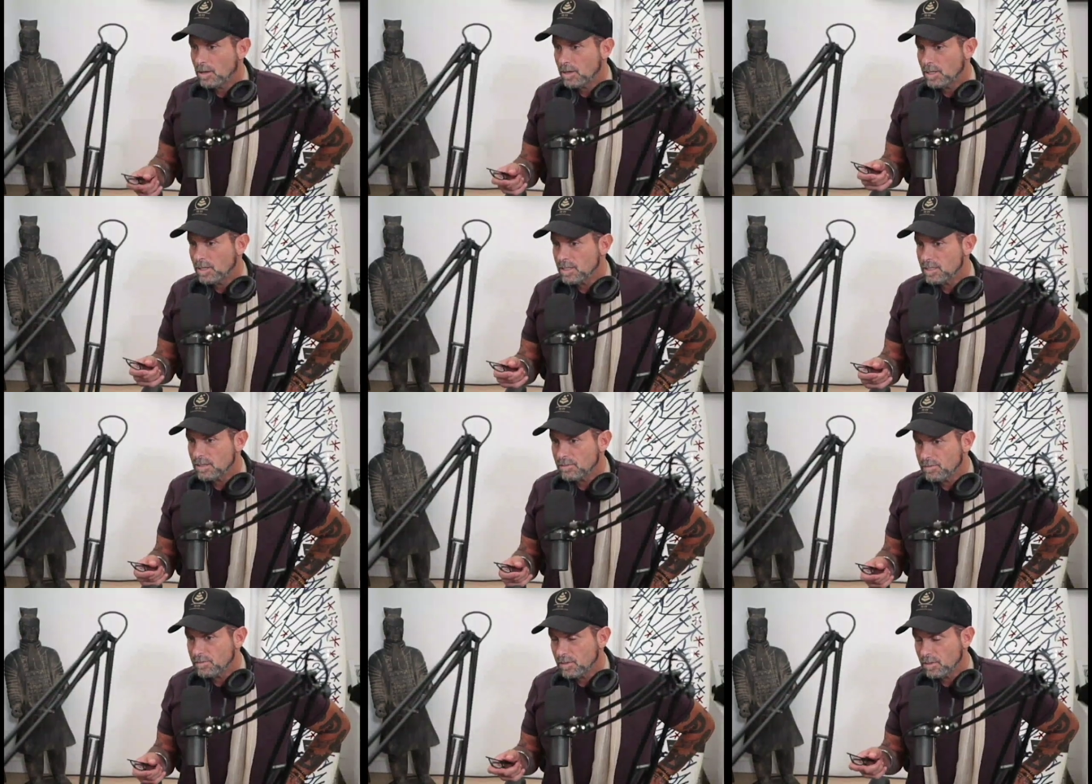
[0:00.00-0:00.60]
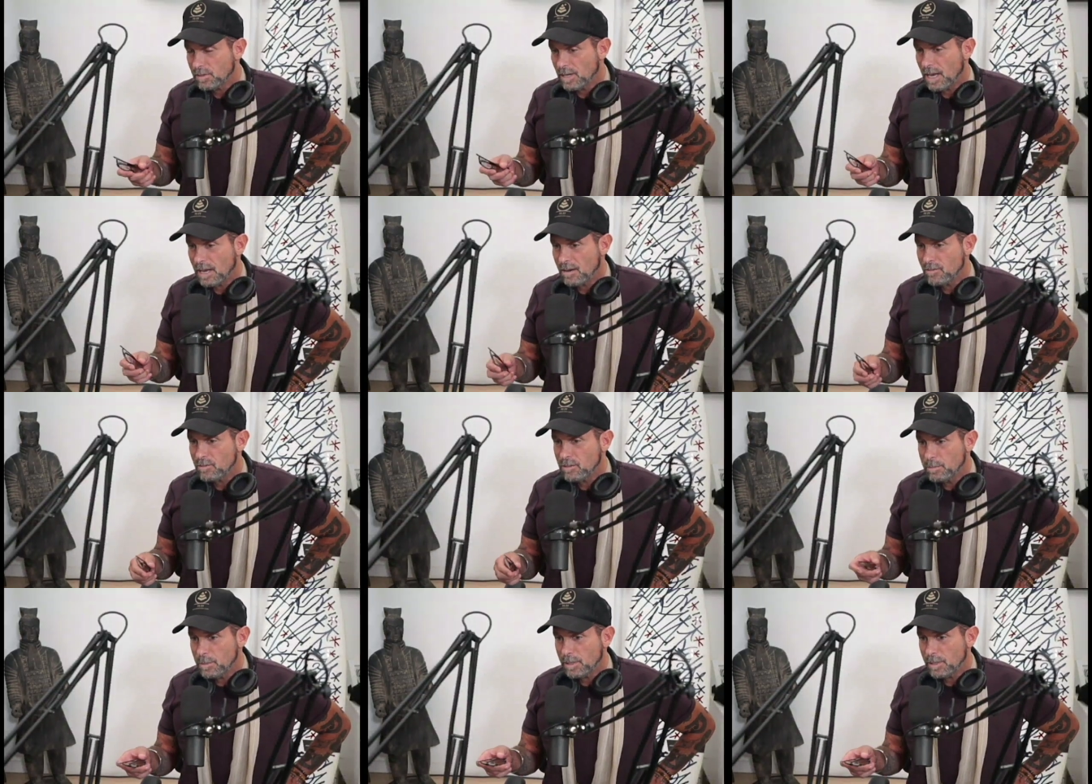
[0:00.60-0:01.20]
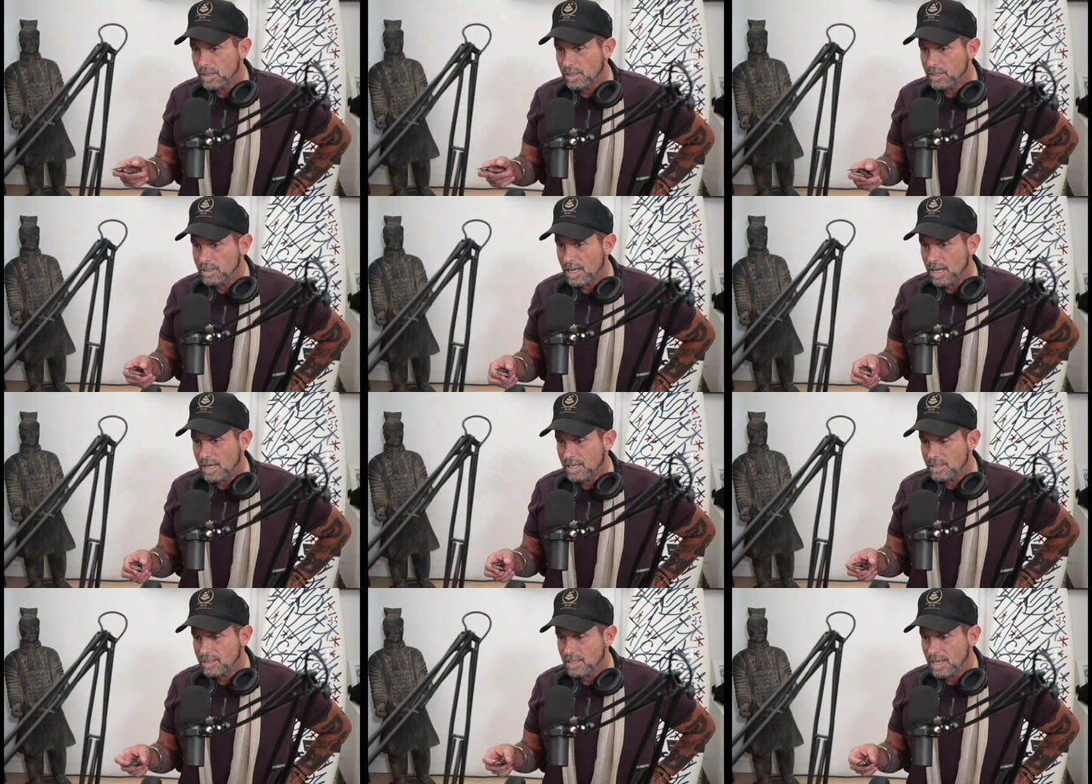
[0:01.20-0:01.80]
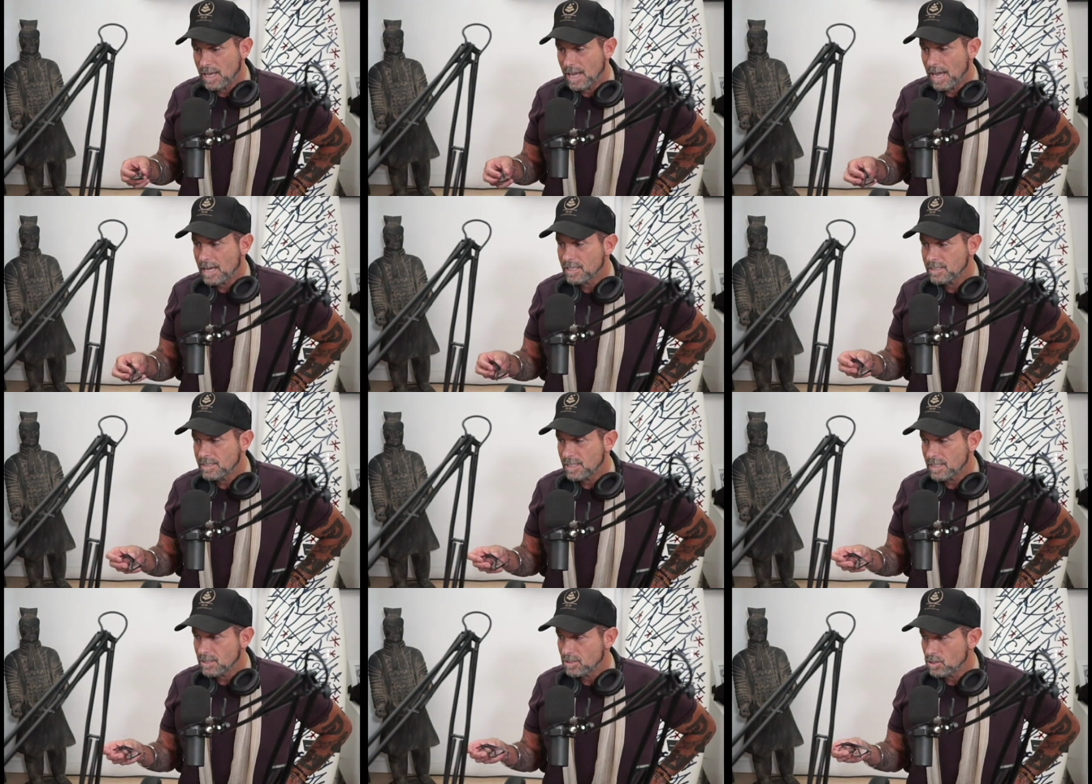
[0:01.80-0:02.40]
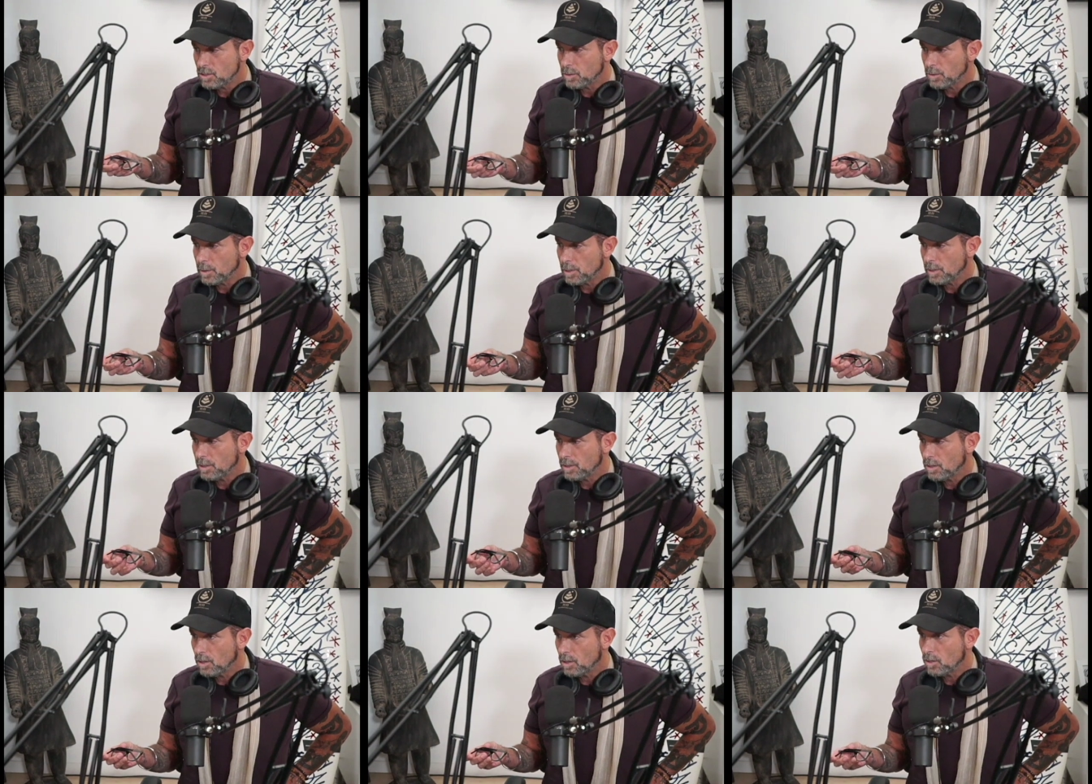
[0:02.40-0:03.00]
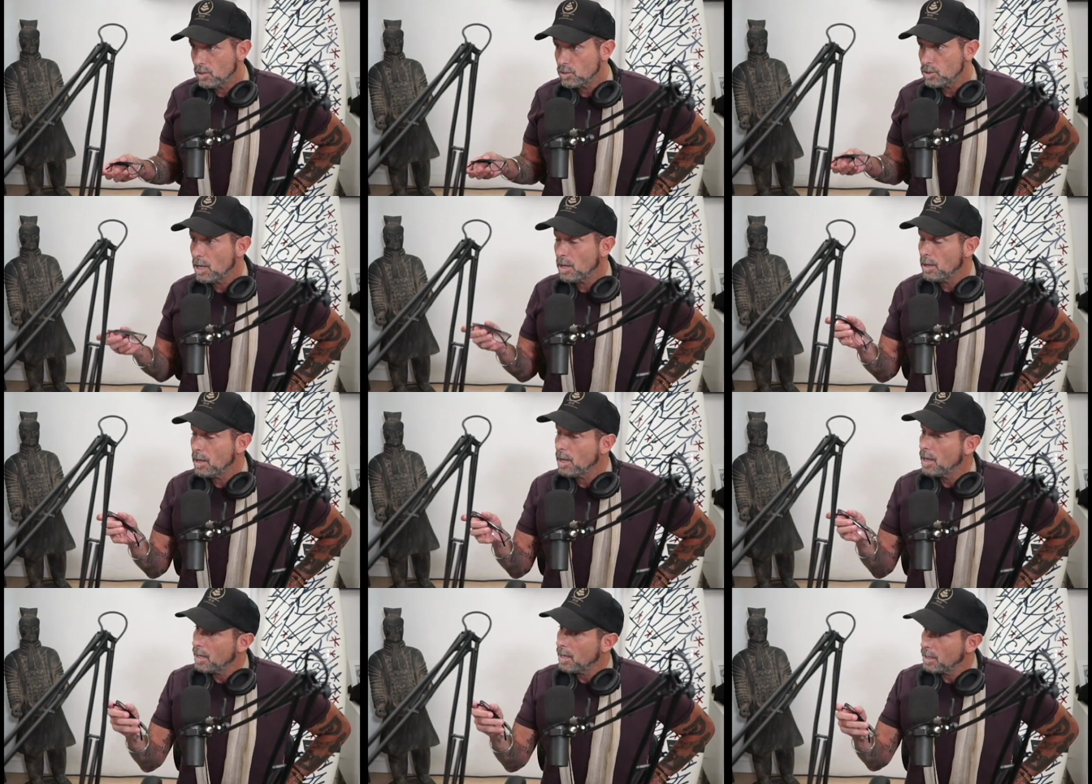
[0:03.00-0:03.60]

it is, I feel that everybody is, has access to it or uh, uh,